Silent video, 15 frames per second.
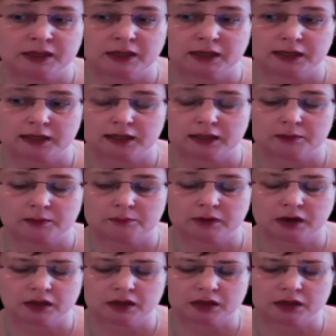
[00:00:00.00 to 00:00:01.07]

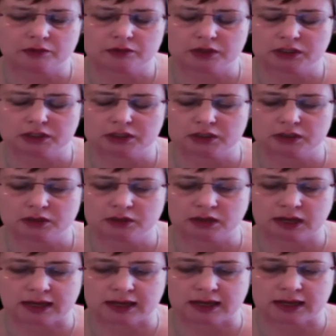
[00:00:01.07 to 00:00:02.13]
I only
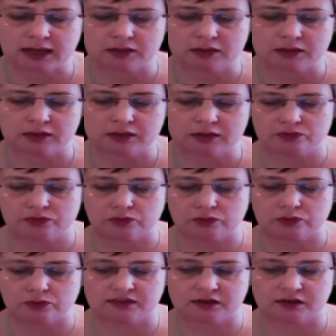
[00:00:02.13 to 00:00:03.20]
outsource
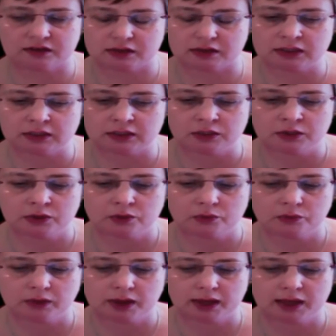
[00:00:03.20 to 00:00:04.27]
design
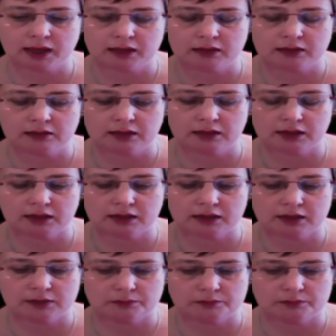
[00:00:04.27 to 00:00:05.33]
when
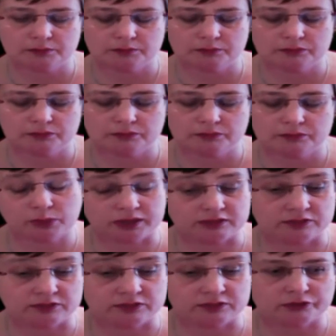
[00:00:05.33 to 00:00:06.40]

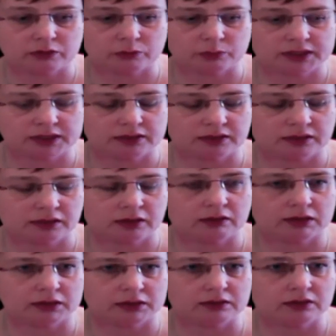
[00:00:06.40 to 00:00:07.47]
so far when the
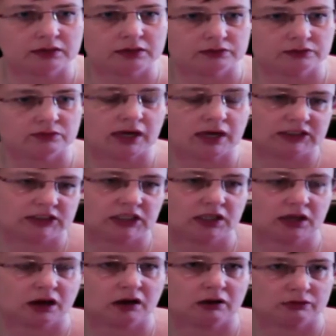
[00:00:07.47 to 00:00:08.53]
client has
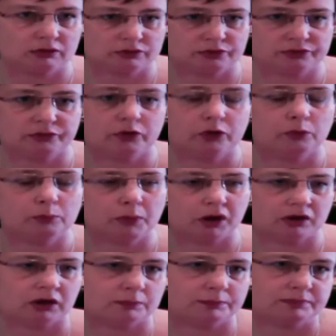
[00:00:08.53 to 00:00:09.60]
actually asked for
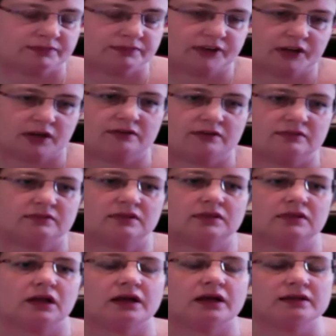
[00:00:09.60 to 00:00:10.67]
mock-ups first
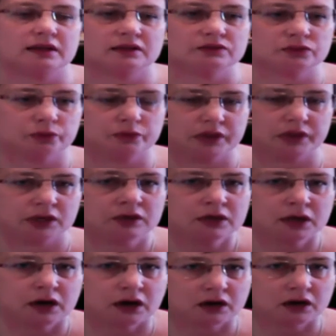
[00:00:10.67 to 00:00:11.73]
and that sort of thing.
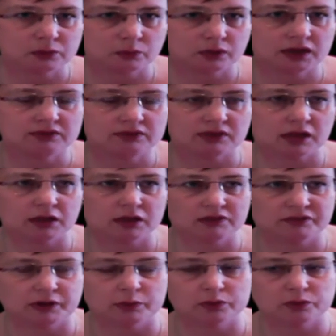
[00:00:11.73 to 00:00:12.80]
Otherwise,
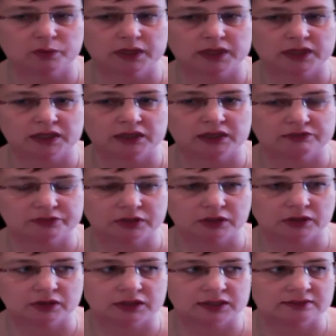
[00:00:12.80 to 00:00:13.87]
if I was working for
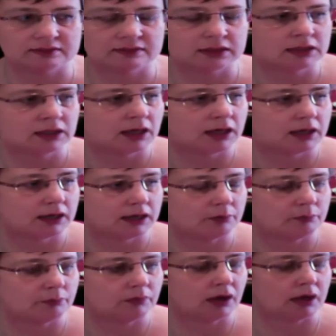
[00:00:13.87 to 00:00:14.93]
clients,
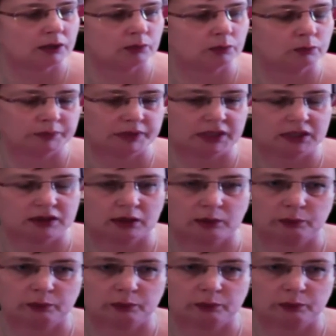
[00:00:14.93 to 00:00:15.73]
I would be